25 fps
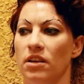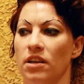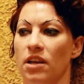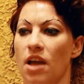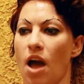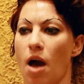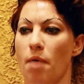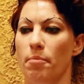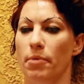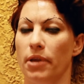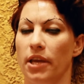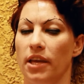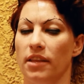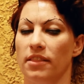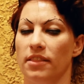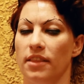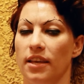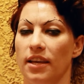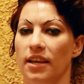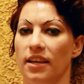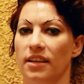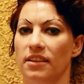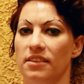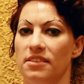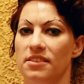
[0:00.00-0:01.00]
coming at
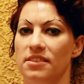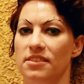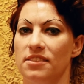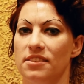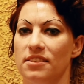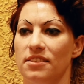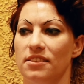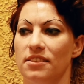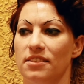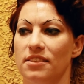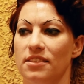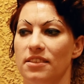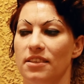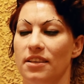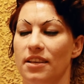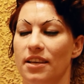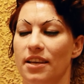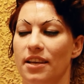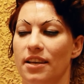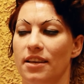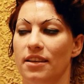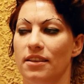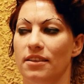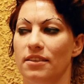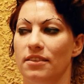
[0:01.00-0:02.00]
things.
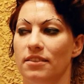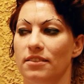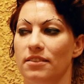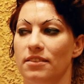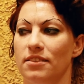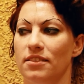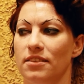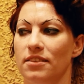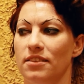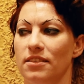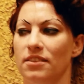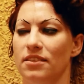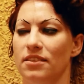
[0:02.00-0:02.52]
And